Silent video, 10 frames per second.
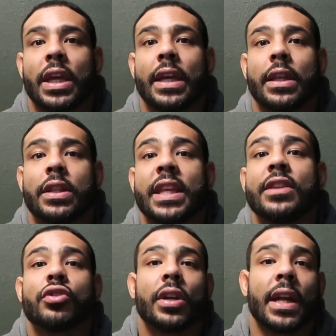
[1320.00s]
it,
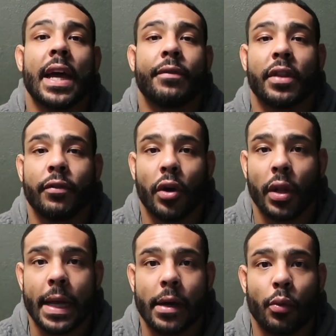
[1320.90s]
things are going to have to
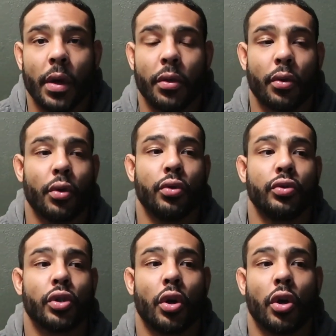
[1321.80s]
fall out whether those